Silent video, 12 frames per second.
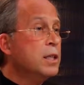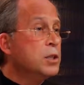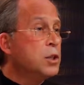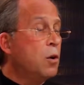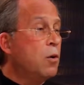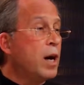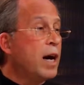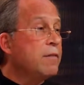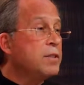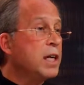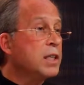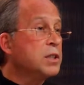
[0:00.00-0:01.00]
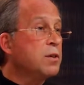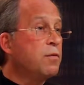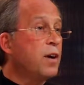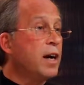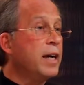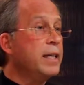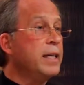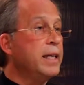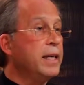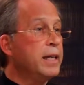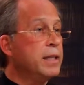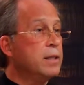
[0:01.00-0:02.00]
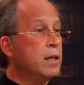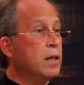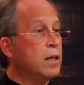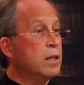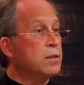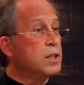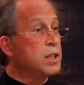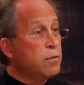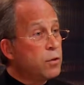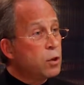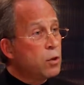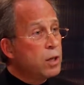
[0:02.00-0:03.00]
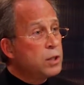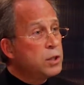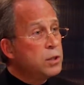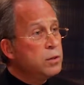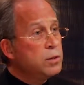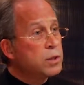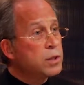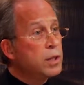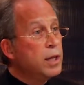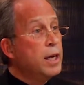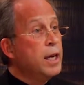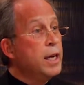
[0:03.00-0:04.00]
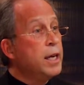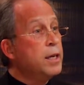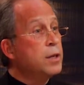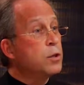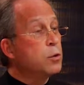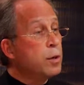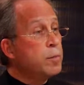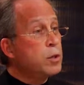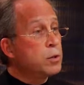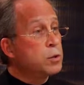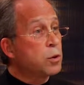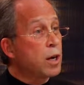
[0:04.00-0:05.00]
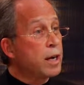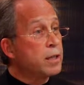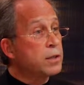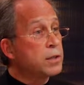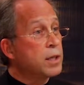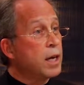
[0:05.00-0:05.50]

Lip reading: So I've testified in civil lawsuits, in criminal trials.